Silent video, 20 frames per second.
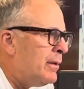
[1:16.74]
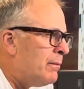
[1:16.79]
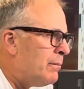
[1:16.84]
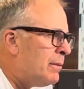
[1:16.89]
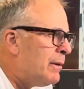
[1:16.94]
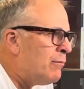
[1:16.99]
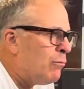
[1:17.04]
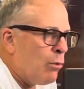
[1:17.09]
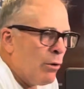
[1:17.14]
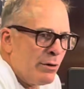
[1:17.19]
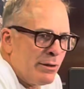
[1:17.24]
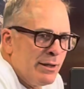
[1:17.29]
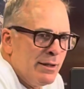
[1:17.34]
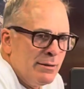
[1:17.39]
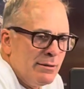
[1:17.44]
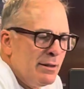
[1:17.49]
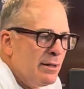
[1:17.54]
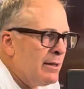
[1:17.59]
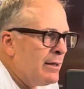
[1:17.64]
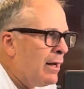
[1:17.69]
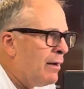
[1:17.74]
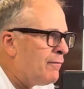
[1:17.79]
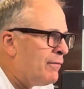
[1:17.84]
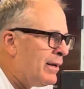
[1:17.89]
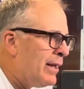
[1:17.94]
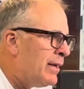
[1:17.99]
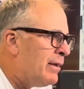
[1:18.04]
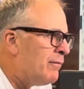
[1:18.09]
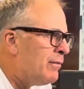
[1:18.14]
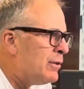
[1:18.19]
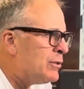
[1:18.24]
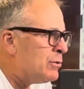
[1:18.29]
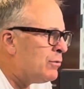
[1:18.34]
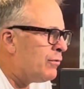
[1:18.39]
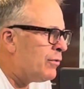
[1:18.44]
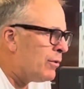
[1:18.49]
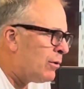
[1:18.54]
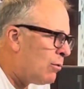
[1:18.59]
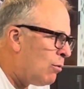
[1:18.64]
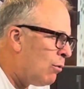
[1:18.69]
we've worked it enough in individual
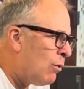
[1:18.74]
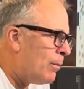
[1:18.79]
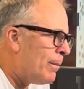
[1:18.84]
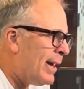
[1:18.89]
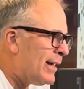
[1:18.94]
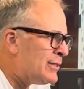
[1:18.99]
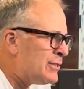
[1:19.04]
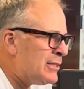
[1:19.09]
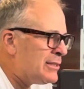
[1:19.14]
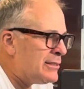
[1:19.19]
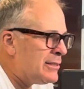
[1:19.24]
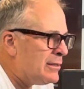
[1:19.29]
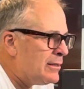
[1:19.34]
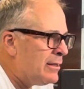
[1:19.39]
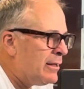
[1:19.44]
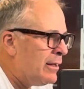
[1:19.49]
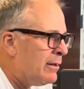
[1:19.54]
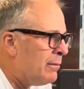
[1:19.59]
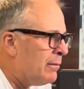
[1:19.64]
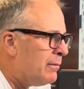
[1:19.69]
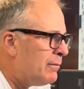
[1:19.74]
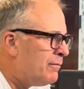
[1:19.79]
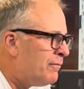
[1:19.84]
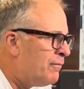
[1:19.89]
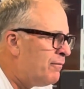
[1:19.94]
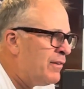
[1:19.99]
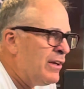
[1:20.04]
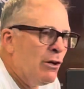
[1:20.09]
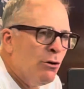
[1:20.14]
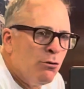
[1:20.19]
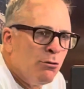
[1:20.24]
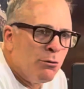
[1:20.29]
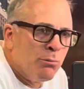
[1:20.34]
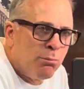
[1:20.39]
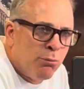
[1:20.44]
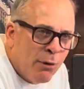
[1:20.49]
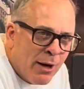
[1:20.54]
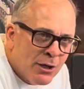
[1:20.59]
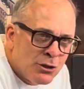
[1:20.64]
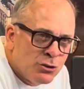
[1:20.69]
for the quarterbacks just to, feel
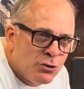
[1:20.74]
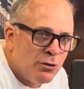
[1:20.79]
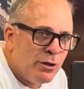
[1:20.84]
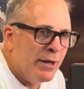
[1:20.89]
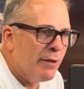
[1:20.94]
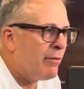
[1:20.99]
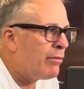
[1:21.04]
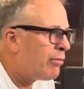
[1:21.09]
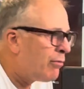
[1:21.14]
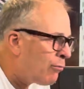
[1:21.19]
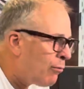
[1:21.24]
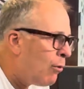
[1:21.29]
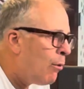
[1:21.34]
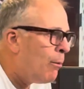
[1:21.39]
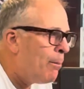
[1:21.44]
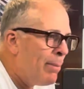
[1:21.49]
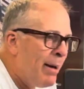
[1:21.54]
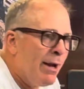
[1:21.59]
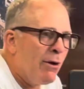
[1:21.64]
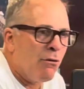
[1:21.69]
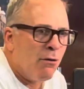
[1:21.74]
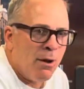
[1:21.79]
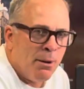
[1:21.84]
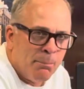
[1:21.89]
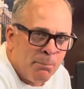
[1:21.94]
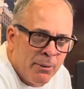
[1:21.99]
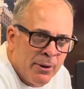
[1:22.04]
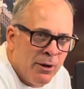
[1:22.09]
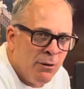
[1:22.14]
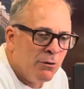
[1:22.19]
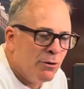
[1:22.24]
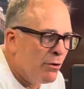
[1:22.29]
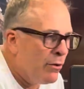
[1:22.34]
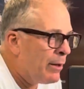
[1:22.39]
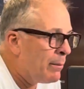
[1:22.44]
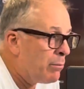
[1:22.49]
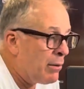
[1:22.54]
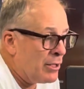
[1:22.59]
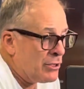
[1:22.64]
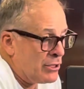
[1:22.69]
pressure and throw better on,
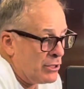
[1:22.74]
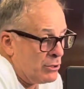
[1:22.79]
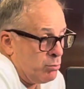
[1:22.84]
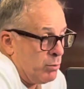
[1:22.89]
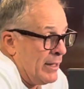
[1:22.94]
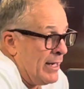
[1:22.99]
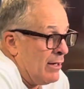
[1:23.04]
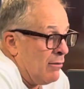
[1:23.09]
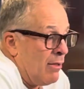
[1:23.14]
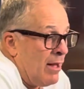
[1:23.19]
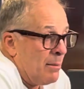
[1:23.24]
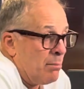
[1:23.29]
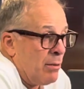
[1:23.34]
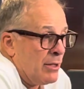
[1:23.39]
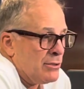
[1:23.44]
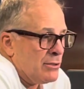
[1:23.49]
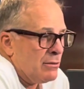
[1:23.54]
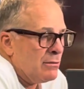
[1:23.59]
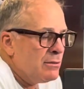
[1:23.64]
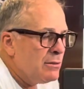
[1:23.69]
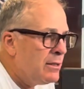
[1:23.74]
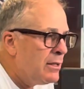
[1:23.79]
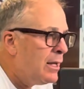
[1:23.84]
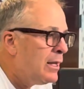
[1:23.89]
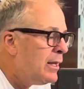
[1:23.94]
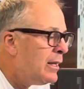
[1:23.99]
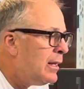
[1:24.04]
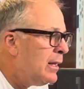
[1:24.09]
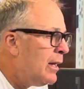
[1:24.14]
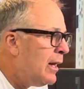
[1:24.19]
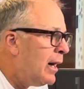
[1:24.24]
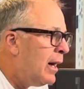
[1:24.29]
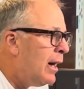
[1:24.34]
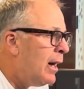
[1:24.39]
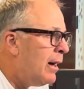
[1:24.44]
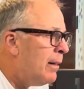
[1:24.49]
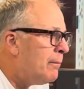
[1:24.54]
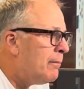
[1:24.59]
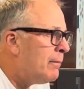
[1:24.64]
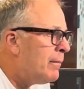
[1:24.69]
during pressure, because we're getting a lot of pressure.
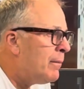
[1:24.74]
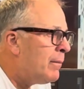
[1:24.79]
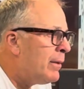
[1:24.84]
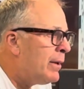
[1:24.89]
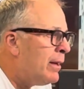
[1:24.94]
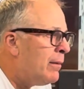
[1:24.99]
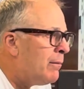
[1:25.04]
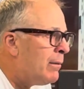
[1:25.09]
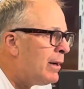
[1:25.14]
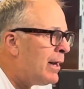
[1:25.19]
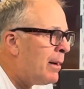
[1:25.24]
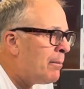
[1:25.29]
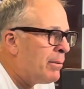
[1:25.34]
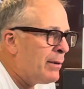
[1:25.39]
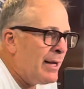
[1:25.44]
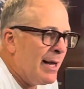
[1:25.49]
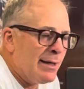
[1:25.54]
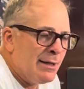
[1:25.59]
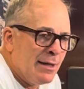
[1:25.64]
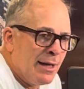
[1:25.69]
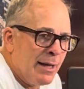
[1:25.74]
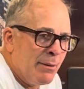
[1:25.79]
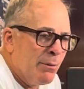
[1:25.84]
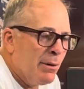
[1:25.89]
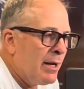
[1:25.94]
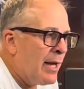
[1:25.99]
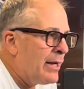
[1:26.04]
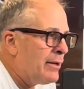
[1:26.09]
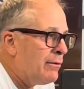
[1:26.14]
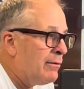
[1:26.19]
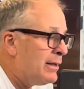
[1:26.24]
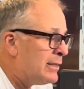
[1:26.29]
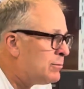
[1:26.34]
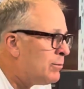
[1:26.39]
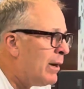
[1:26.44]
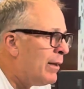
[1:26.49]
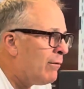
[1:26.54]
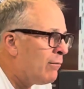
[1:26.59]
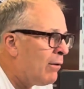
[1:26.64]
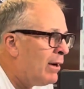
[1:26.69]
We're not protecting like we'd like to, and that's
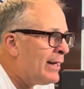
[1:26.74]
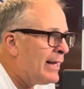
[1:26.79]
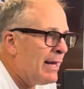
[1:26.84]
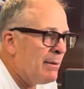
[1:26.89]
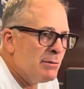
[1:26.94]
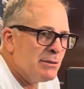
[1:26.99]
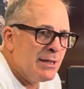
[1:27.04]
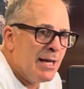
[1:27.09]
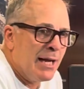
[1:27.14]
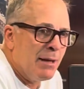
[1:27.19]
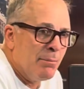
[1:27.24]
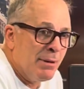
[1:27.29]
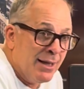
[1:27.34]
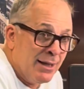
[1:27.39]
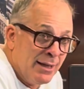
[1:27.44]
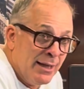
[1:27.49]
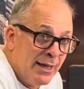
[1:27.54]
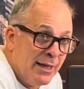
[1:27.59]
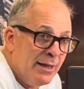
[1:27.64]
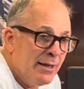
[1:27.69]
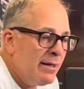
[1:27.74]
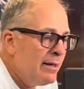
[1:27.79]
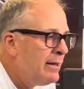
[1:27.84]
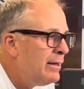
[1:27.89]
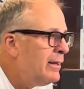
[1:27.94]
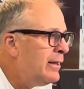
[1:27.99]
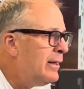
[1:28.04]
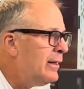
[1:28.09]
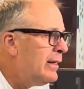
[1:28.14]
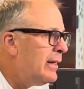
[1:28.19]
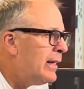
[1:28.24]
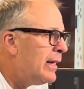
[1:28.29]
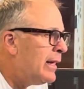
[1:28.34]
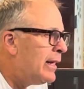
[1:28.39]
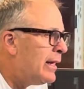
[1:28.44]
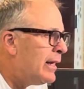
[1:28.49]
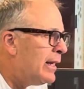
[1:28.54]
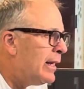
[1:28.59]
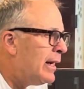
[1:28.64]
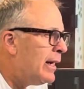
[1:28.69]
why the run game has got to be clicking,
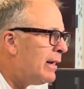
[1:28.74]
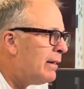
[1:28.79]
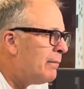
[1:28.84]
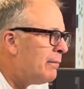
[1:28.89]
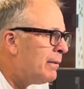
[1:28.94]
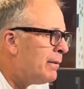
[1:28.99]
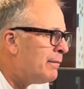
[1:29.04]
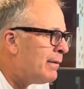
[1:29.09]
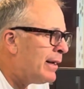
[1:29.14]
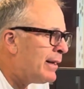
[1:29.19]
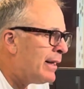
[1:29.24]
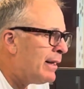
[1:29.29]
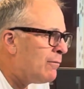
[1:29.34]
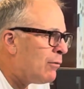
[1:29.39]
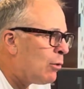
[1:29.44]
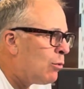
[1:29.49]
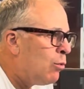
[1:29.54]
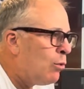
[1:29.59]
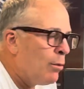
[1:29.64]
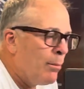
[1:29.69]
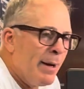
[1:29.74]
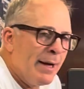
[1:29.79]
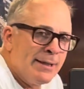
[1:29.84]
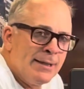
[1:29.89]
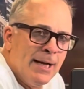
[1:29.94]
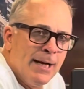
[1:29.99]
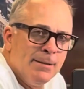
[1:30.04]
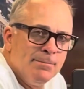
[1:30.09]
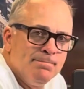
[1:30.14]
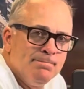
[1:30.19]
and we've got to give our quarterback time.